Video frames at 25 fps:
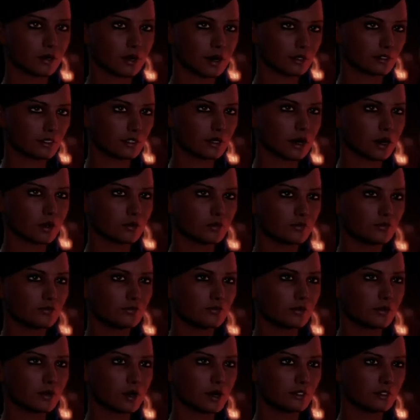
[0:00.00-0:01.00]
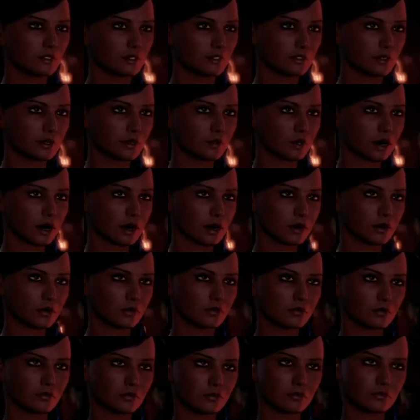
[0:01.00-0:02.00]
intel helps you in any way,
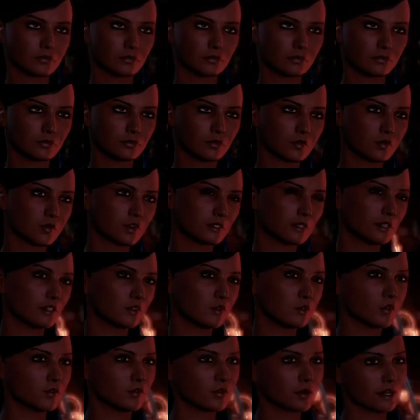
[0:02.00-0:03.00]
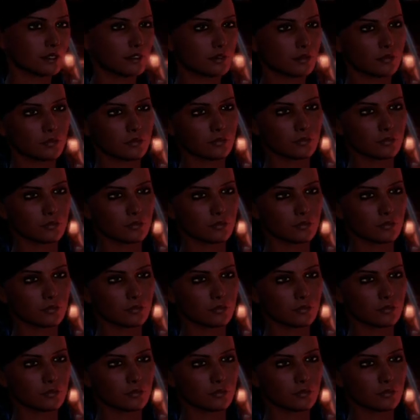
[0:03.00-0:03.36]
then it's worth it.